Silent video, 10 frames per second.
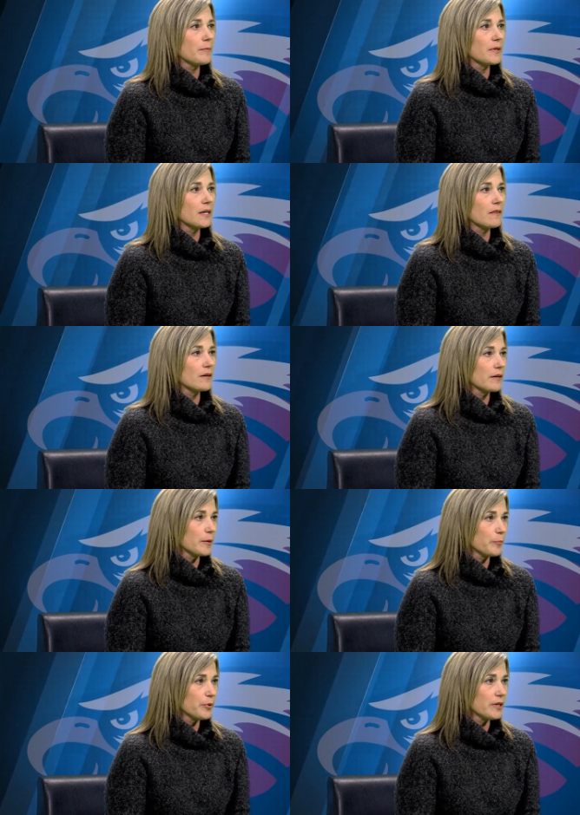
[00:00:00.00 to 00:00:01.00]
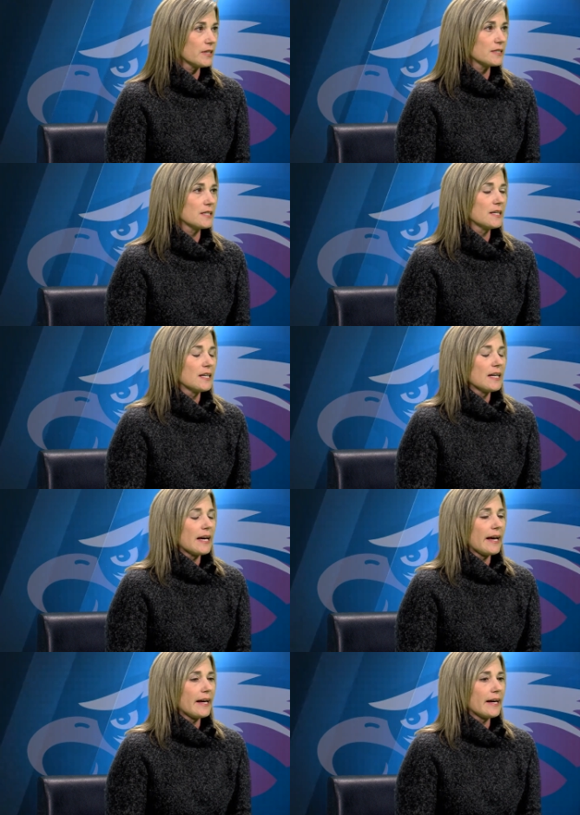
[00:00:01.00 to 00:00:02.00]
get their input,
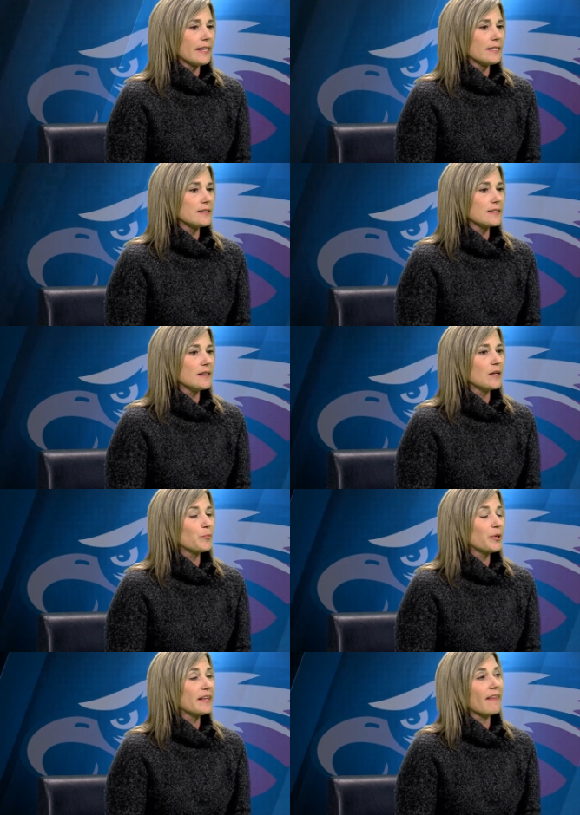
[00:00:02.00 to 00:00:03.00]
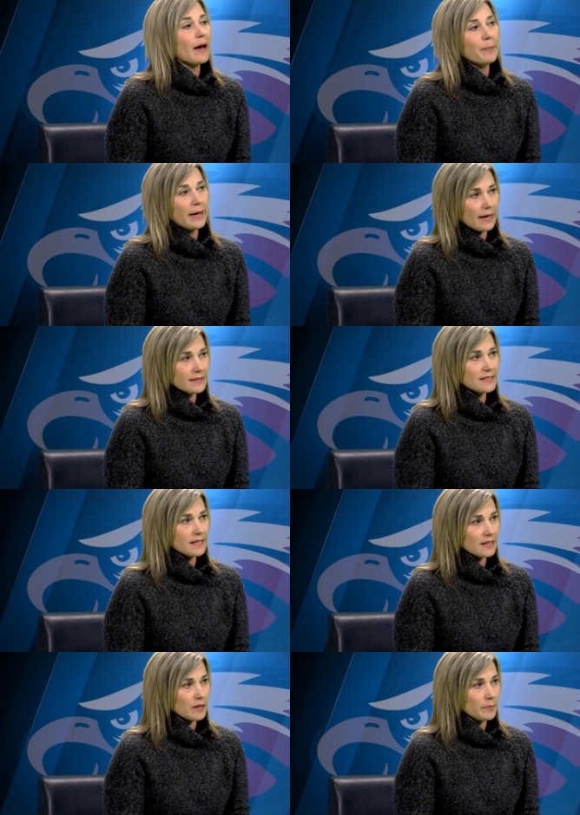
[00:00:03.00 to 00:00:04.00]
and then bring that back to
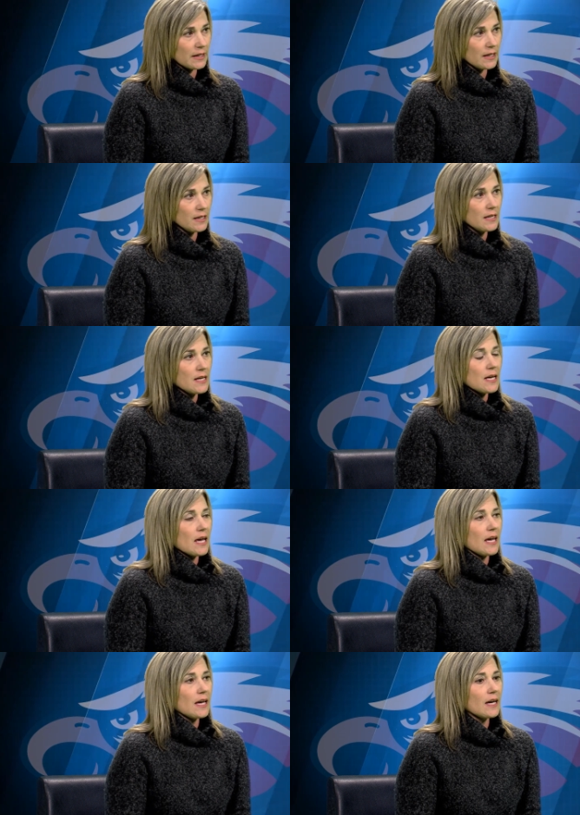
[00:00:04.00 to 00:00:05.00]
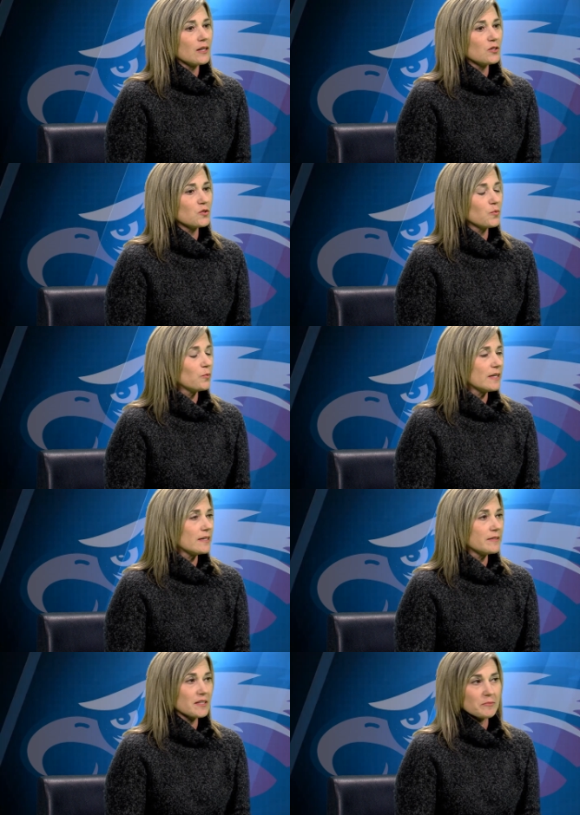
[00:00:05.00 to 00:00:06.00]
the committee. And
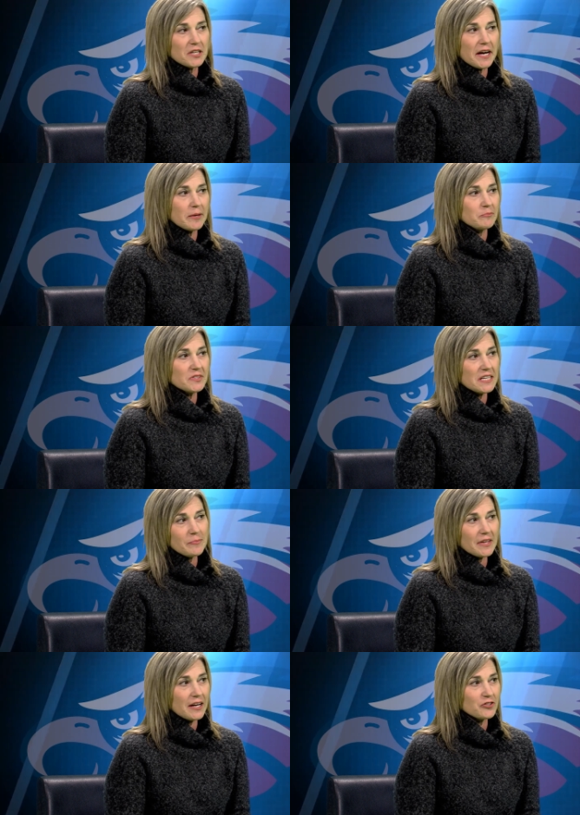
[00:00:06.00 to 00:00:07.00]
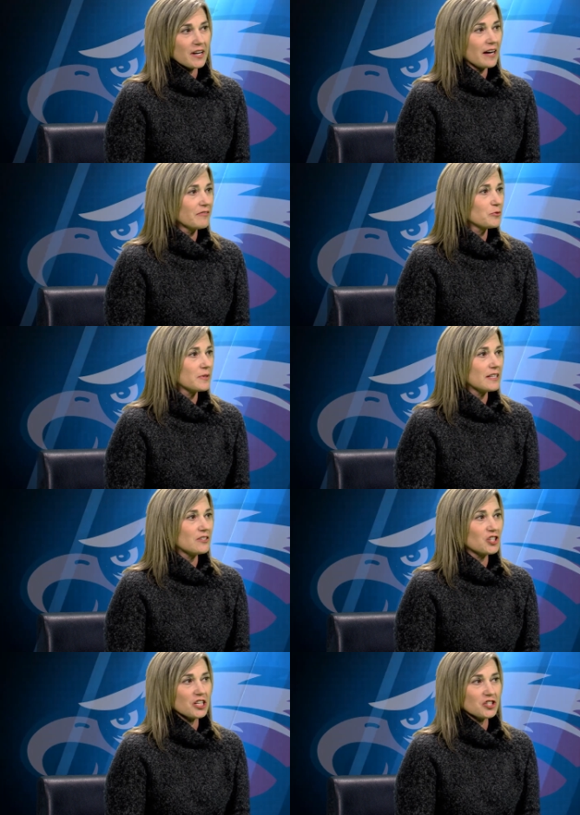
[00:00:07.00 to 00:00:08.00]
we sometimes keep that draft, we
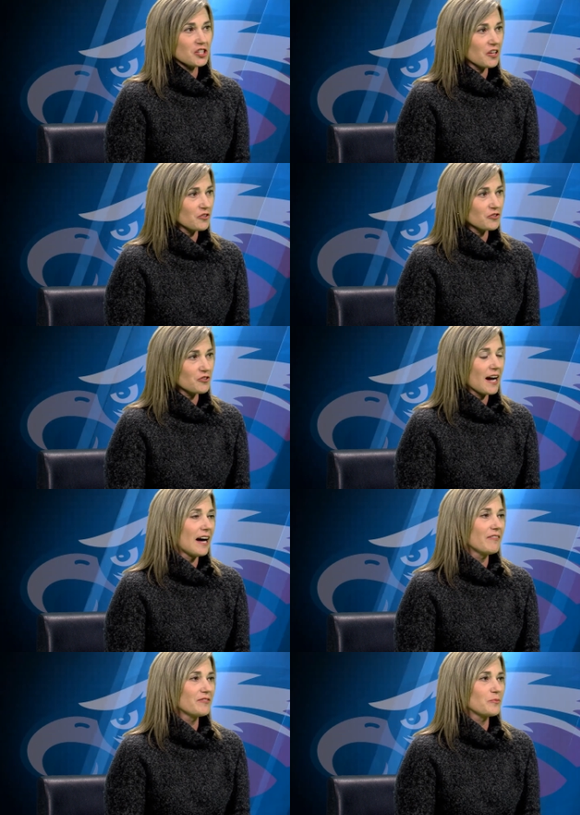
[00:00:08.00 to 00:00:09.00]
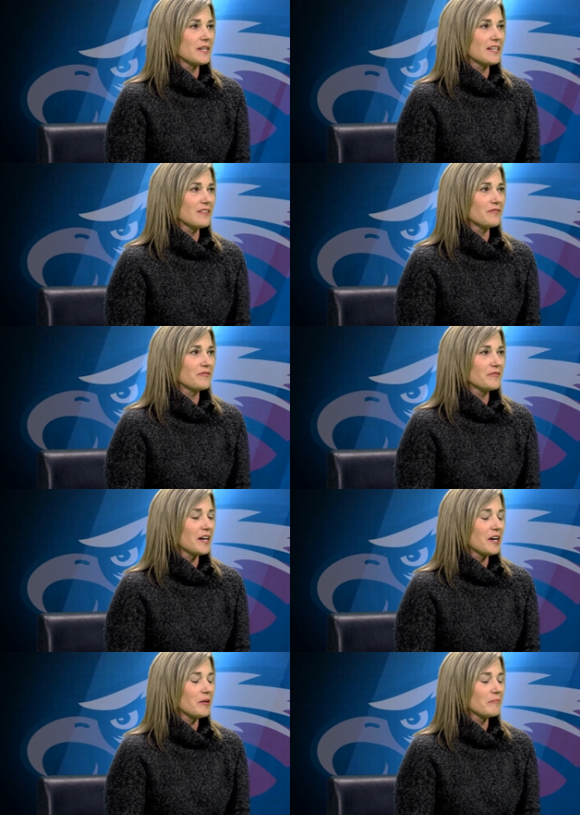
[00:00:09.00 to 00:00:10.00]
change another draft. We've
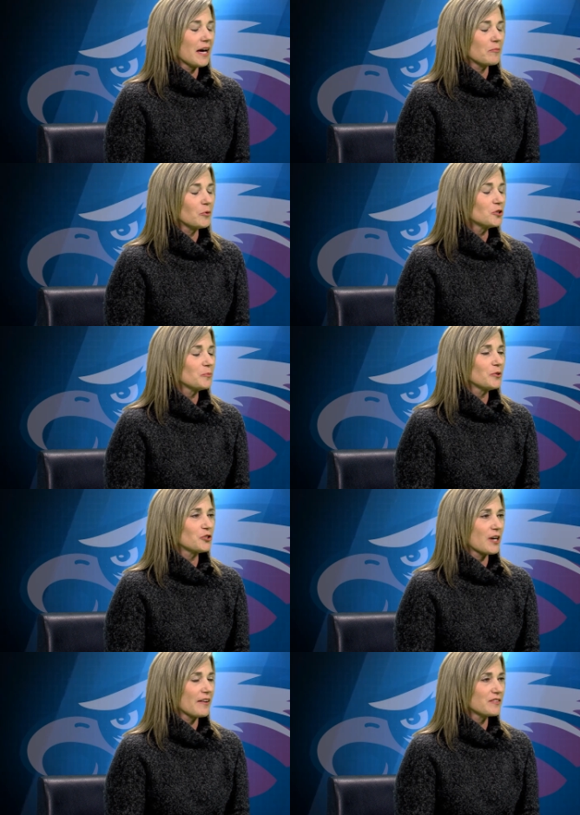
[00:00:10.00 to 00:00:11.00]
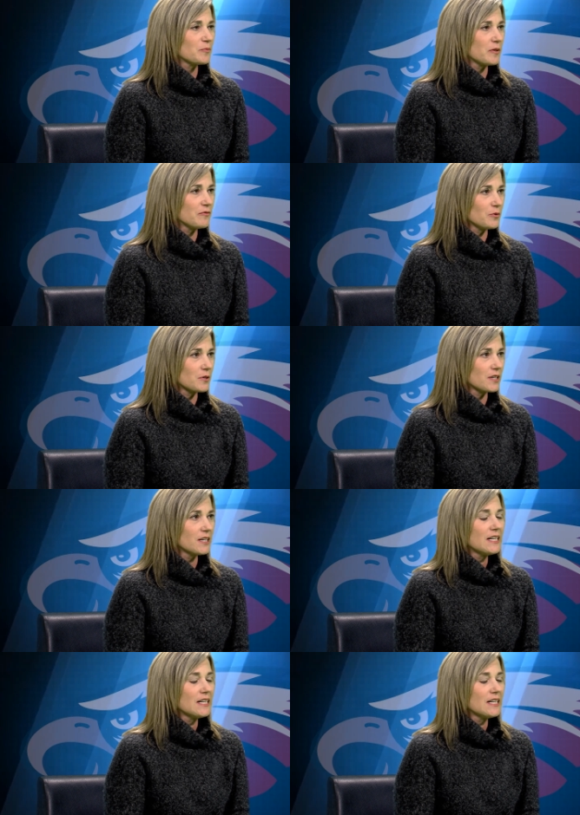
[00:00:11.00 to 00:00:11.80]
had multiple drafts before.